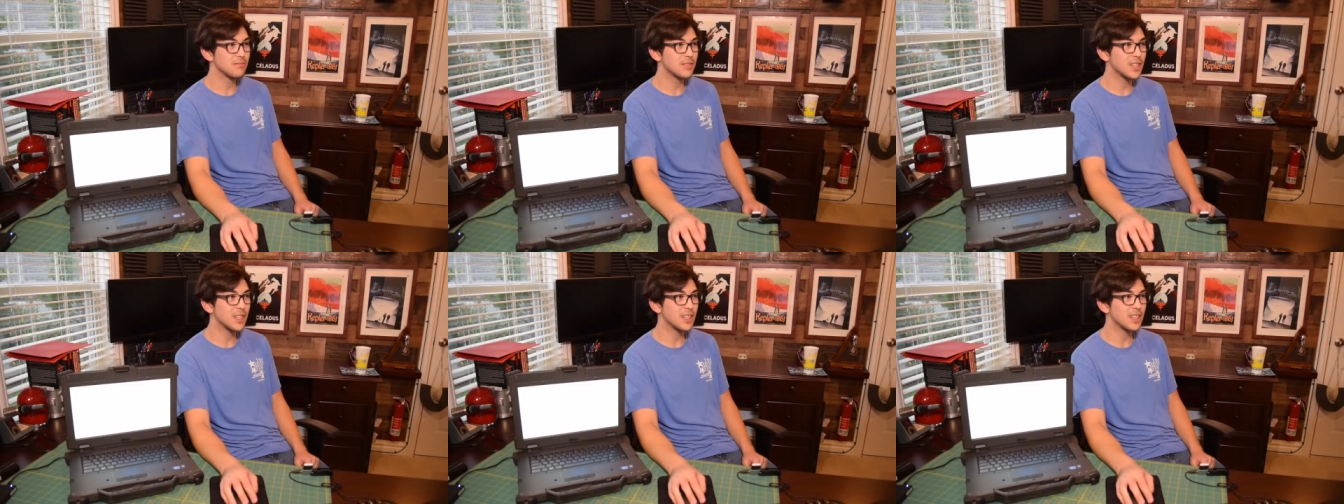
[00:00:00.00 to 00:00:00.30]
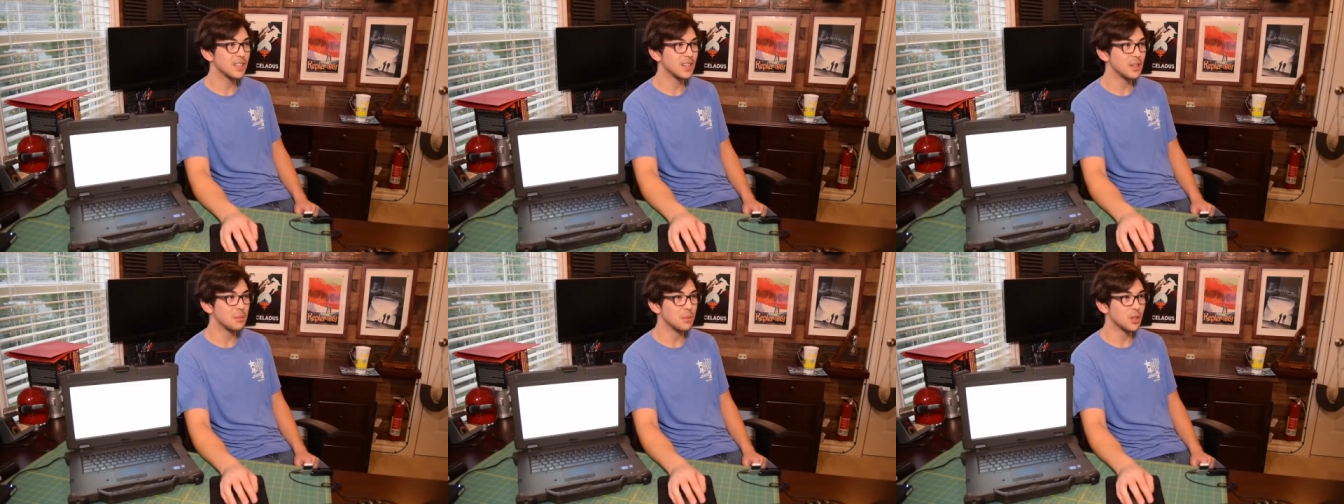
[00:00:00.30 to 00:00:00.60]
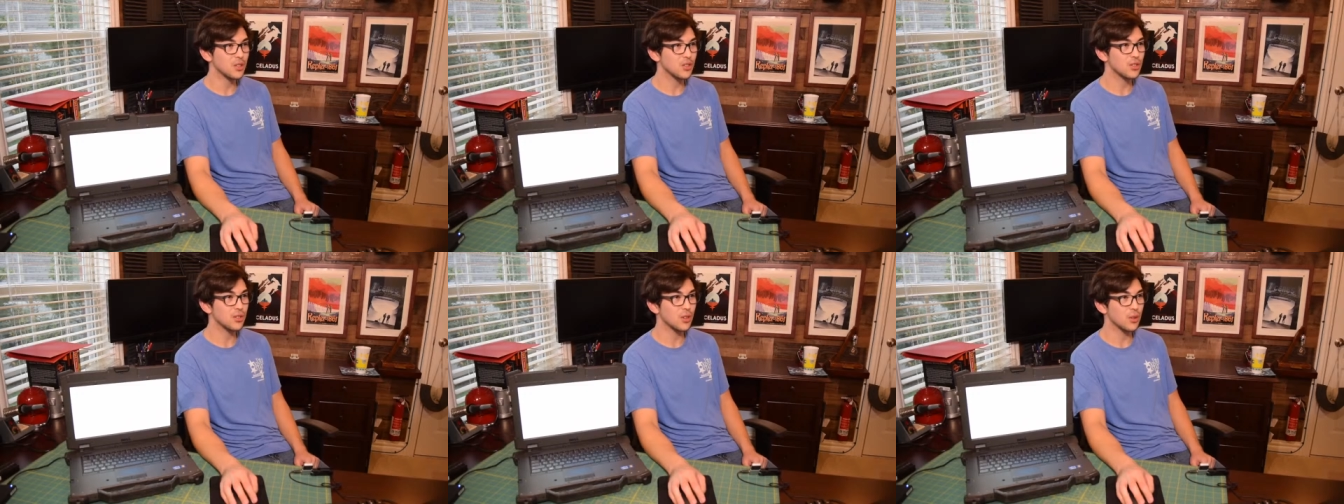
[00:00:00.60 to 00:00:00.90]
getting a
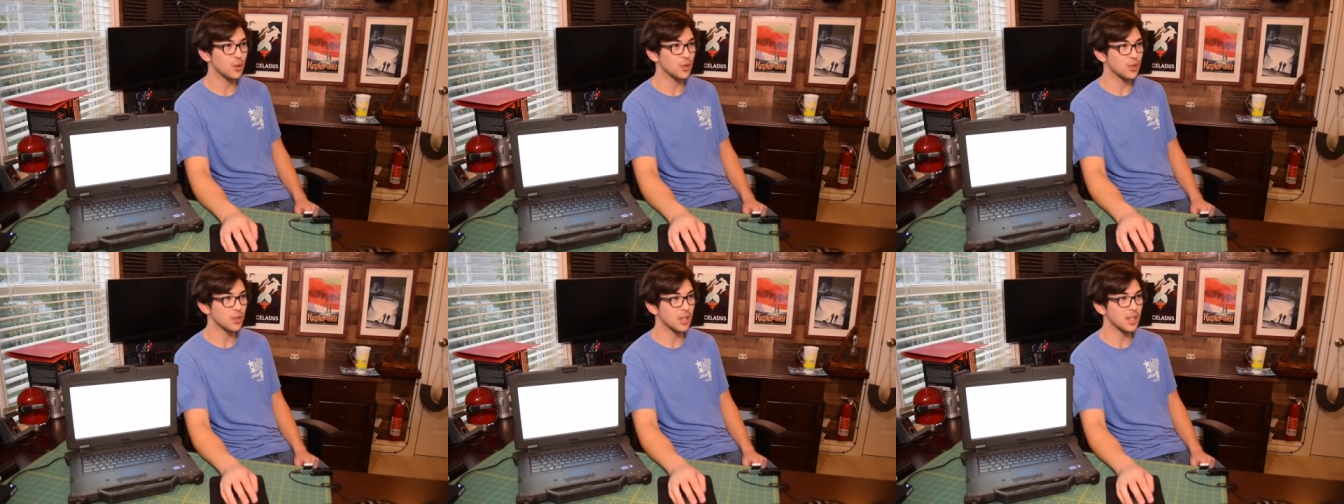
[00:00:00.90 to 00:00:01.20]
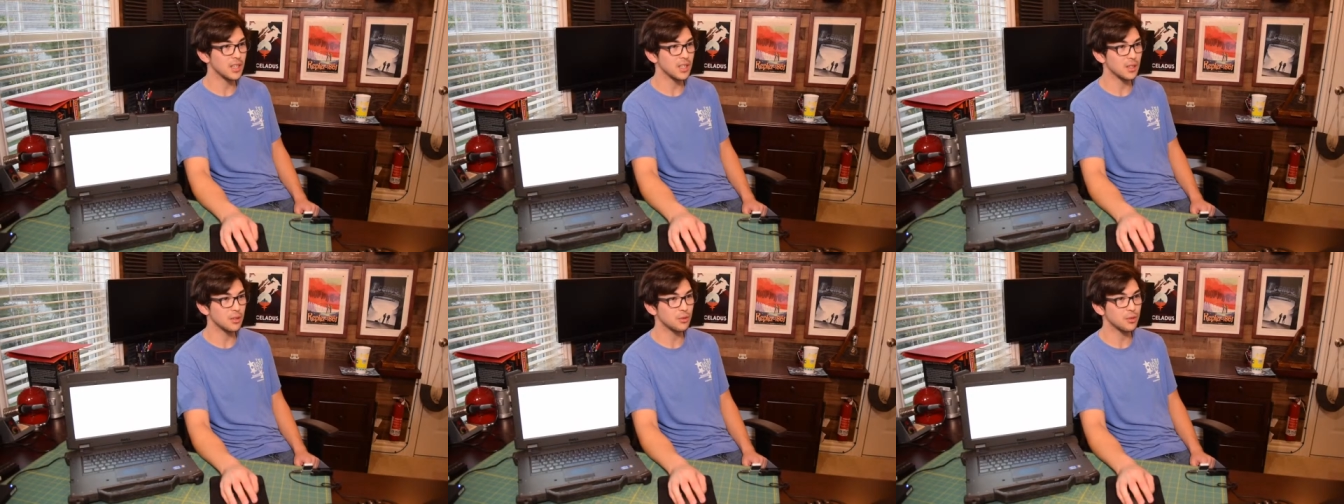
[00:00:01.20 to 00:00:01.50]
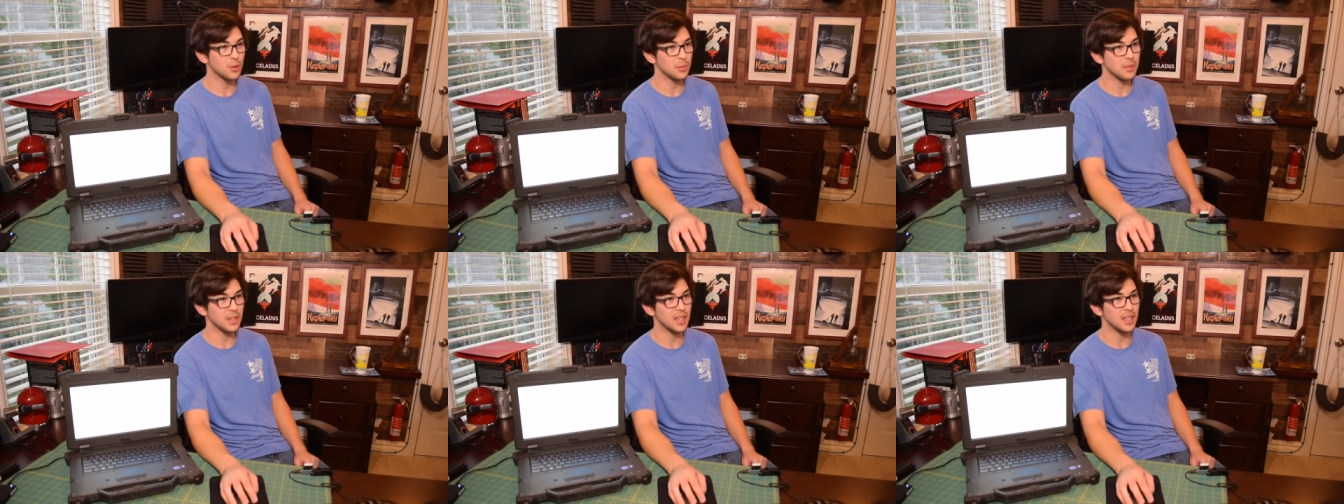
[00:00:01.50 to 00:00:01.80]
much larger headache
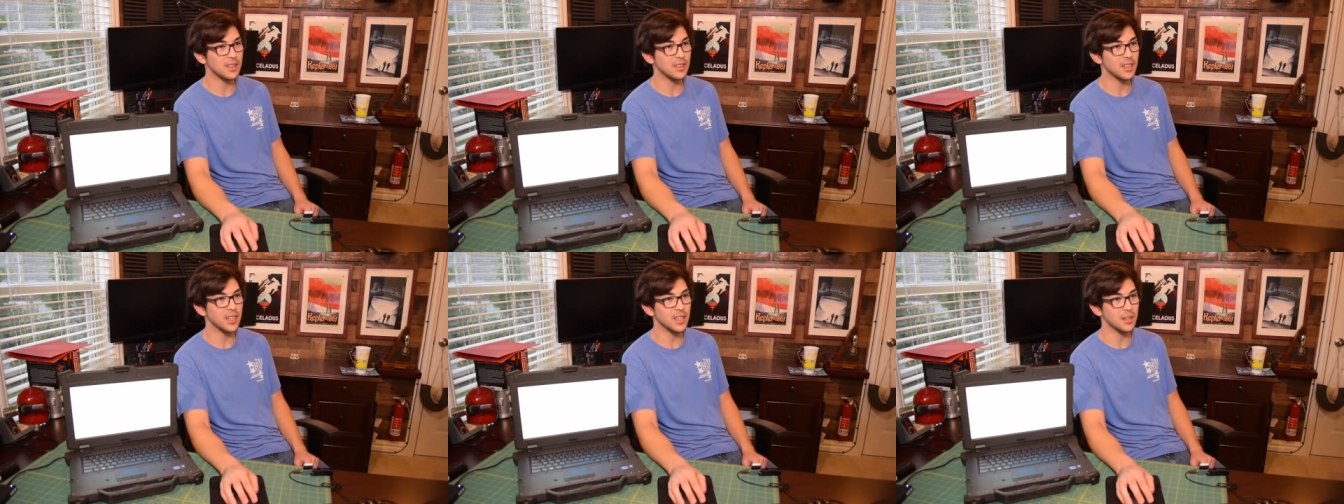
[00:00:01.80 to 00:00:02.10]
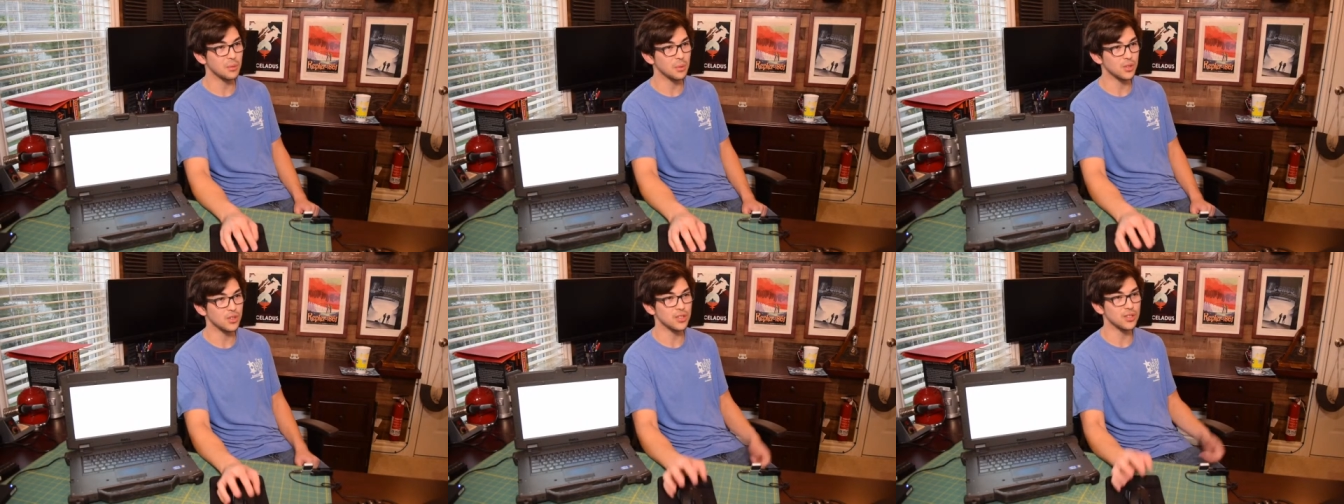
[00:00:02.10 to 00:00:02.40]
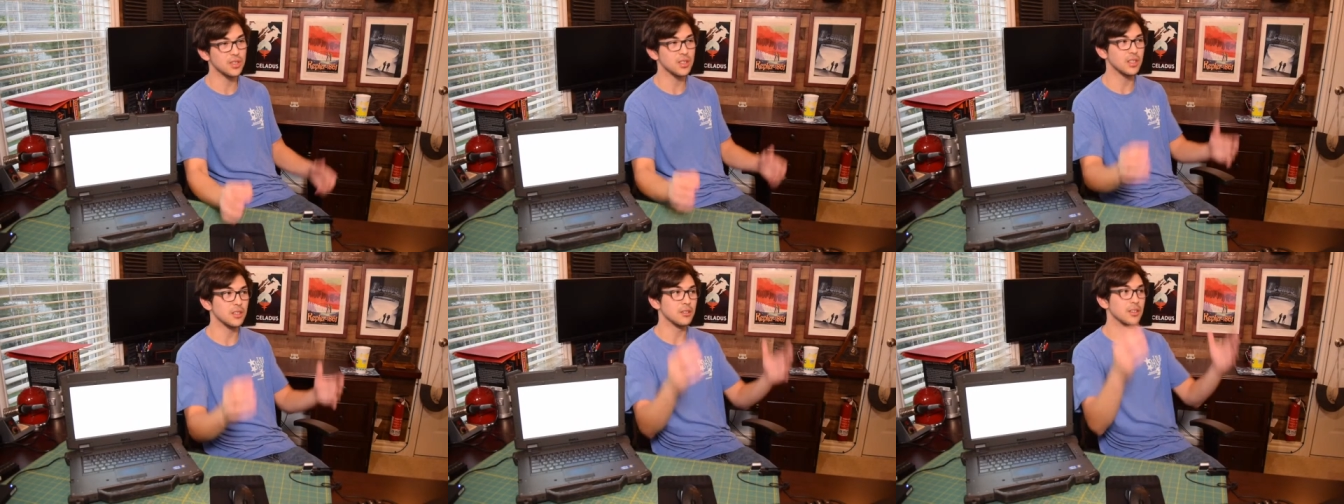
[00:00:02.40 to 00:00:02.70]
from that light, which
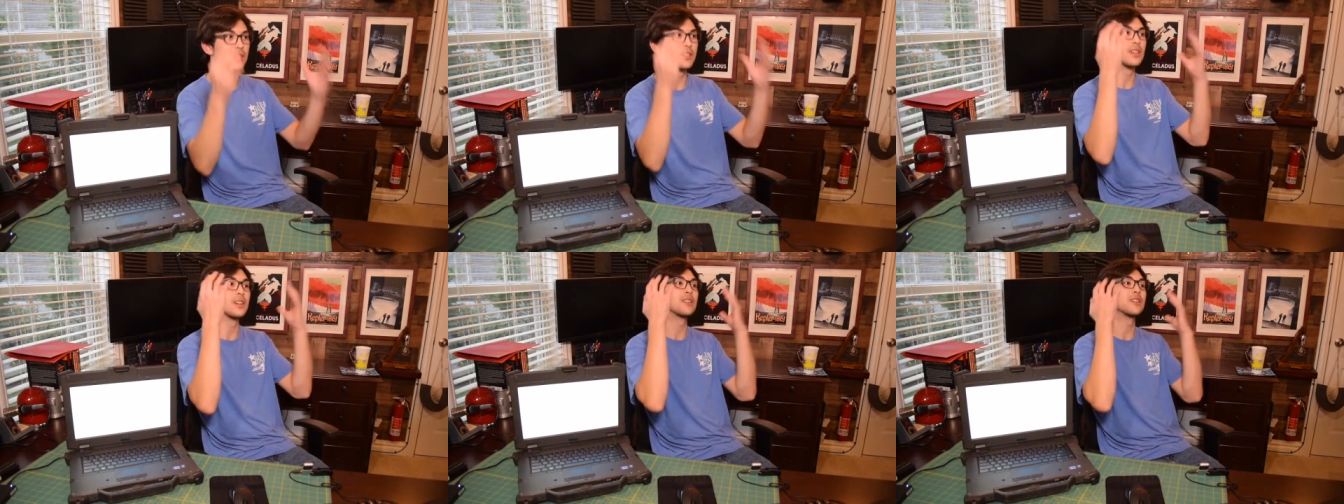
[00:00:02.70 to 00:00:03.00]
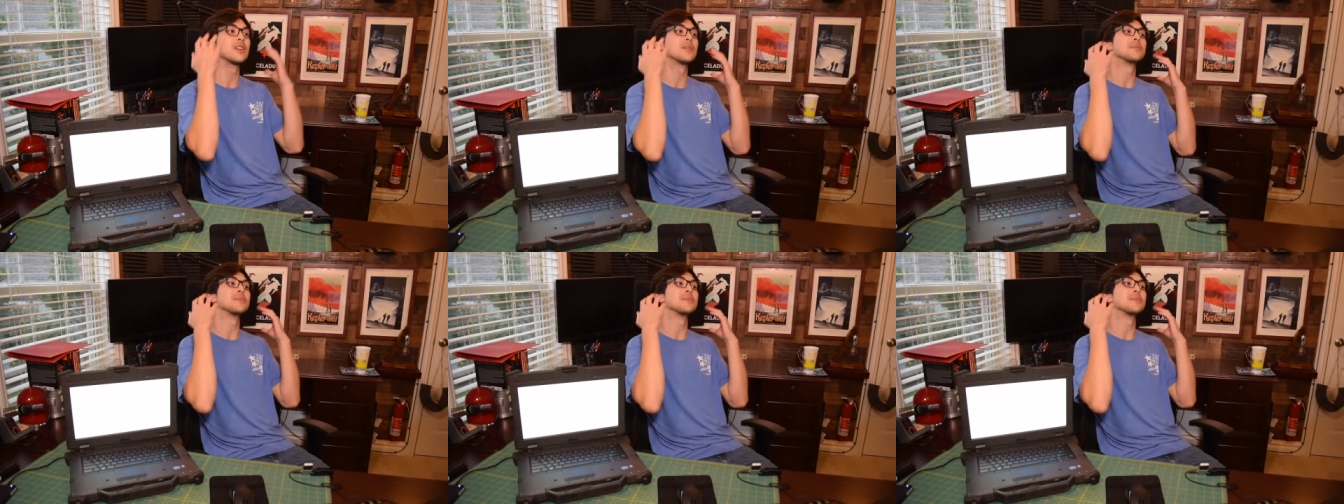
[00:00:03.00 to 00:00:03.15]
is glaring down on